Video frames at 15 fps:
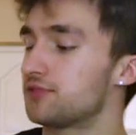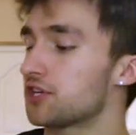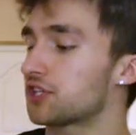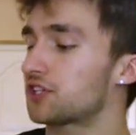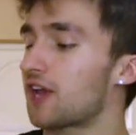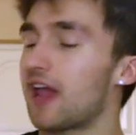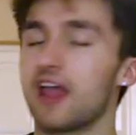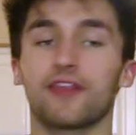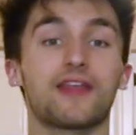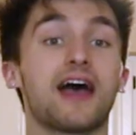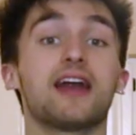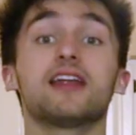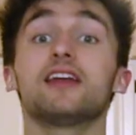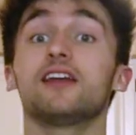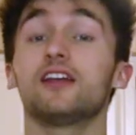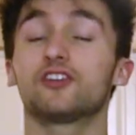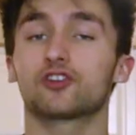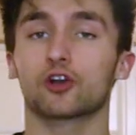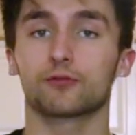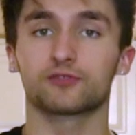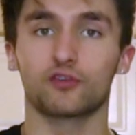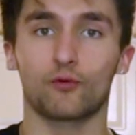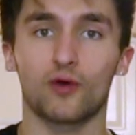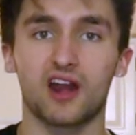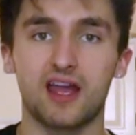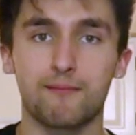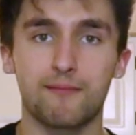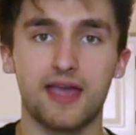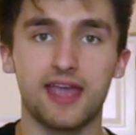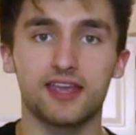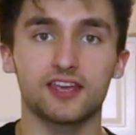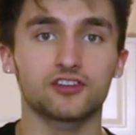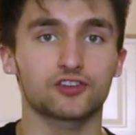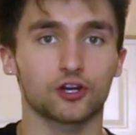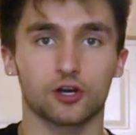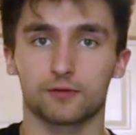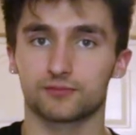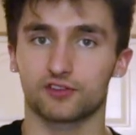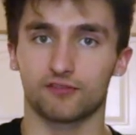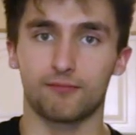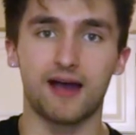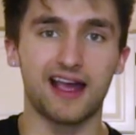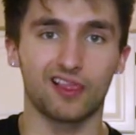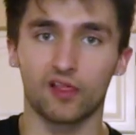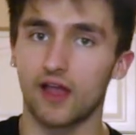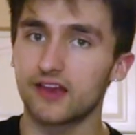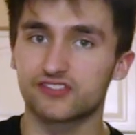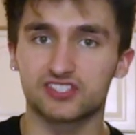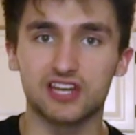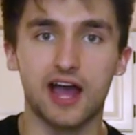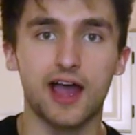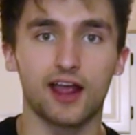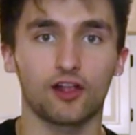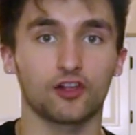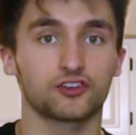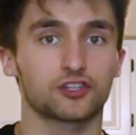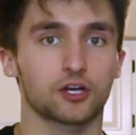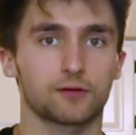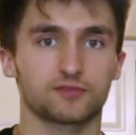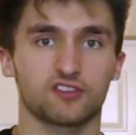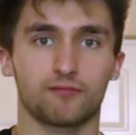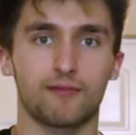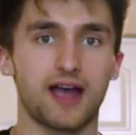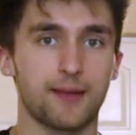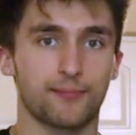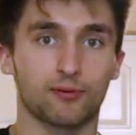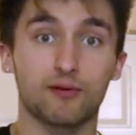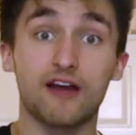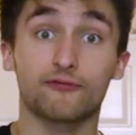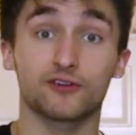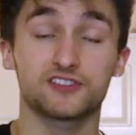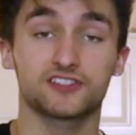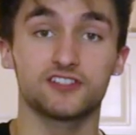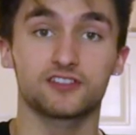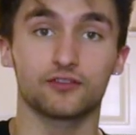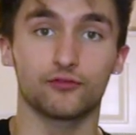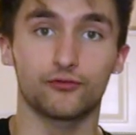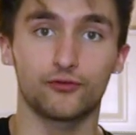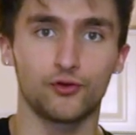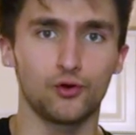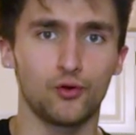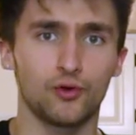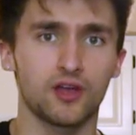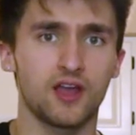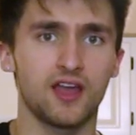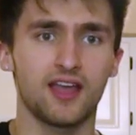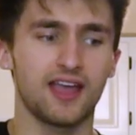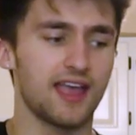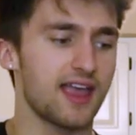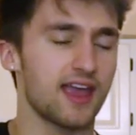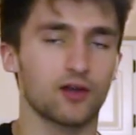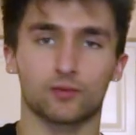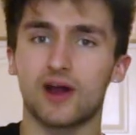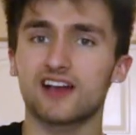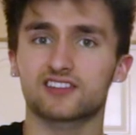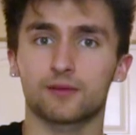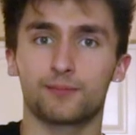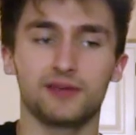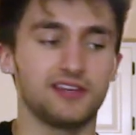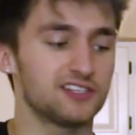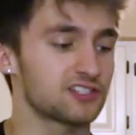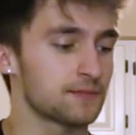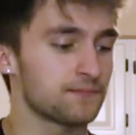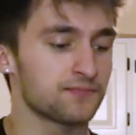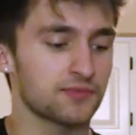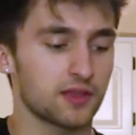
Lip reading: just saying that in terms of what I make, in terms of my lifestyle, in terms of my preferences in food and recipes,